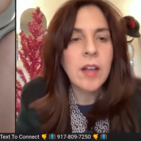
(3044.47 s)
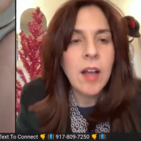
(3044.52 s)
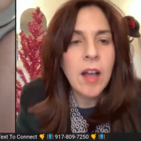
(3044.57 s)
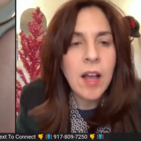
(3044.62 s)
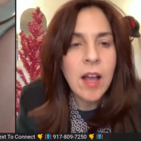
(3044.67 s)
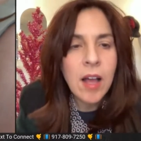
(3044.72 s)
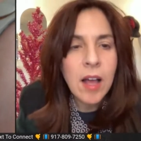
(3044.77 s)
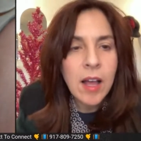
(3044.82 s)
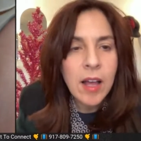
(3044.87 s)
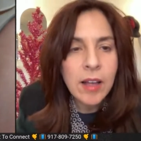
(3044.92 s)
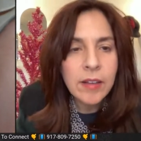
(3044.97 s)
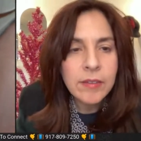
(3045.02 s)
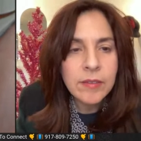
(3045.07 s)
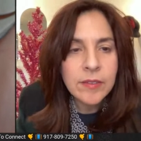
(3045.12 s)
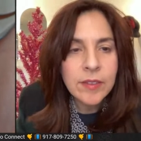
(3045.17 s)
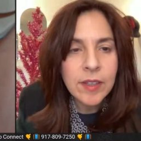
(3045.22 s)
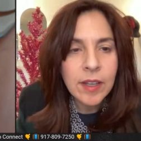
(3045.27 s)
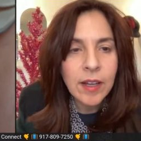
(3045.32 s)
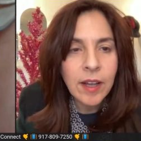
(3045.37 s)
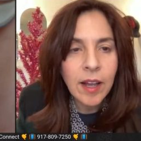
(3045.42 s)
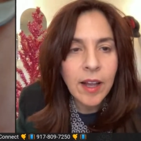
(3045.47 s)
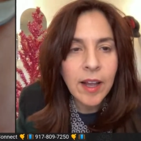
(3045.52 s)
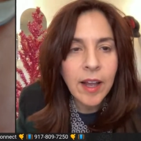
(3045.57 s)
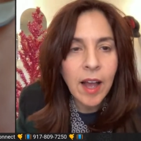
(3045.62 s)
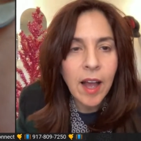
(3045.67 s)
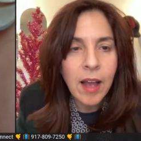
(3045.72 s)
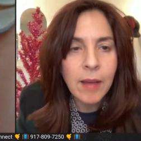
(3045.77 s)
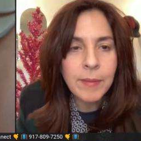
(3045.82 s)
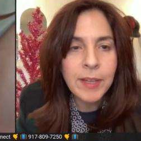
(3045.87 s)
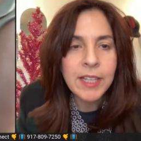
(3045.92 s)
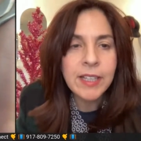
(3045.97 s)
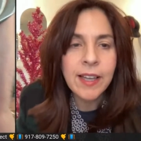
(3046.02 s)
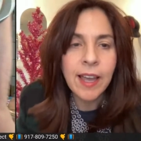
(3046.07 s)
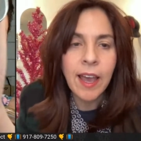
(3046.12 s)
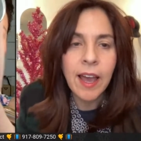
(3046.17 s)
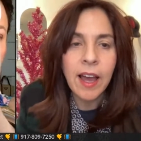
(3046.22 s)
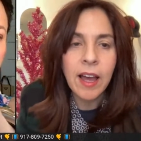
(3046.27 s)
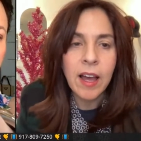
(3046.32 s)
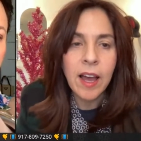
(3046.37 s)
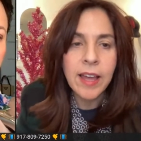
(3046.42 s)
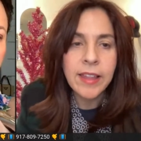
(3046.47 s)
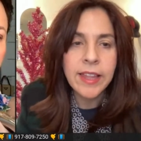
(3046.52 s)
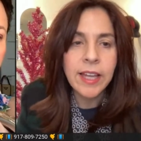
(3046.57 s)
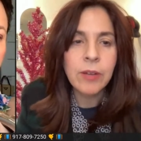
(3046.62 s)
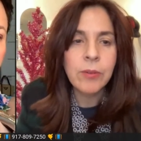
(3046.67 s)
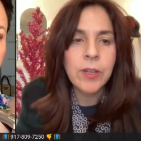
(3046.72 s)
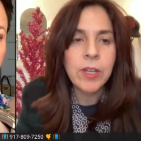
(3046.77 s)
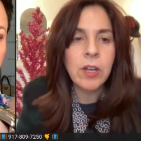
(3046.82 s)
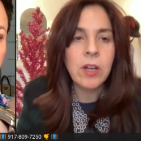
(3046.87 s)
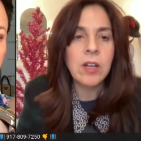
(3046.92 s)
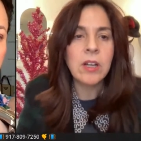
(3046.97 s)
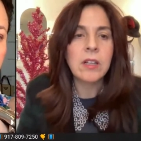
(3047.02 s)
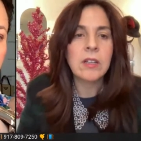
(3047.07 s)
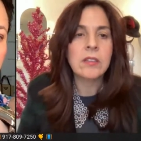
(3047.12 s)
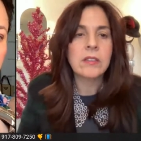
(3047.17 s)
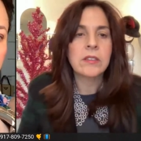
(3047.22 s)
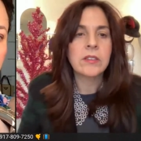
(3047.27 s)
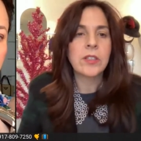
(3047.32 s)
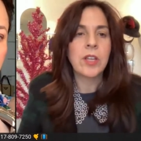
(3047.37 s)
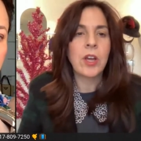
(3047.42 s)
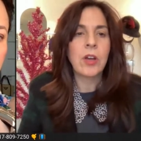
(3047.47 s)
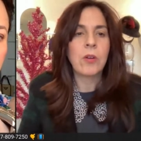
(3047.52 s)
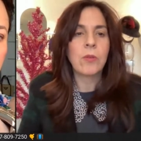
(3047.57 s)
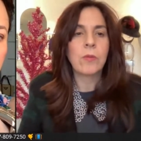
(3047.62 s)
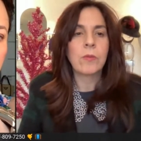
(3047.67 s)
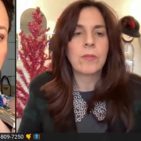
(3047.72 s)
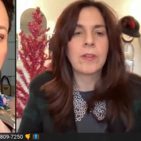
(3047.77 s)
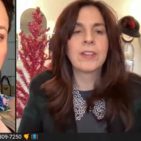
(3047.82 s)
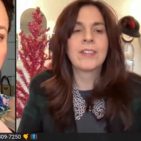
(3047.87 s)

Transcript: Uh, I mean, yeah, I think we all know.